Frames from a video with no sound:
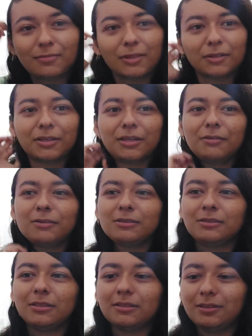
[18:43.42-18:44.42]
and he
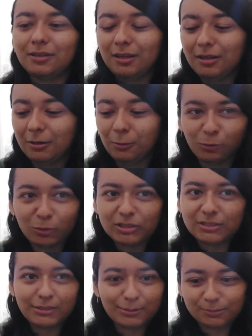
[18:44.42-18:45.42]
was like all
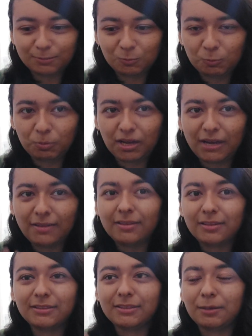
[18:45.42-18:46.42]
these bad
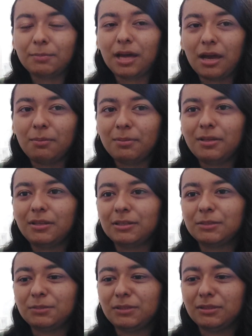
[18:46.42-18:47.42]
things keep happening
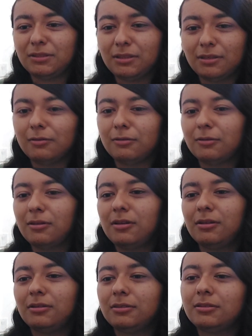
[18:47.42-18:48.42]
to me and all
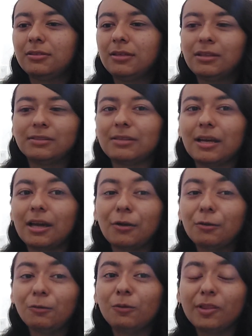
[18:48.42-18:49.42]
that it's like I
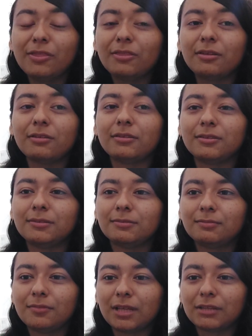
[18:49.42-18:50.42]
don't want that
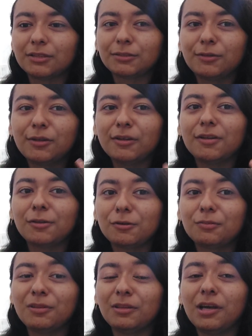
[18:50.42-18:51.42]
I just wanted a
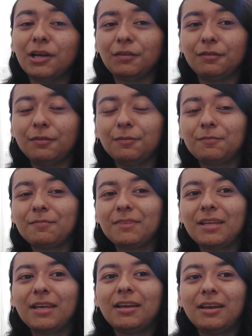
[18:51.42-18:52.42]
normal life
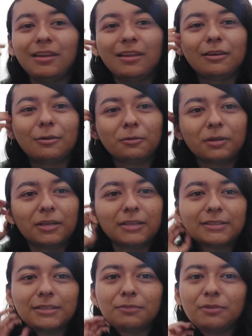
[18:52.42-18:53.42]
and then Kobeni
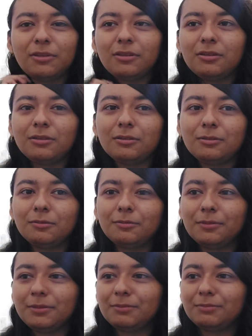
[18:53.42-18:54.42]
hits him with the
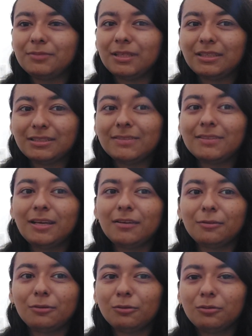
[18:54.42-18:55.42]
but isn't that
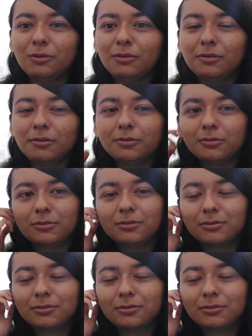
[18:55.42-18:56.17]
normal though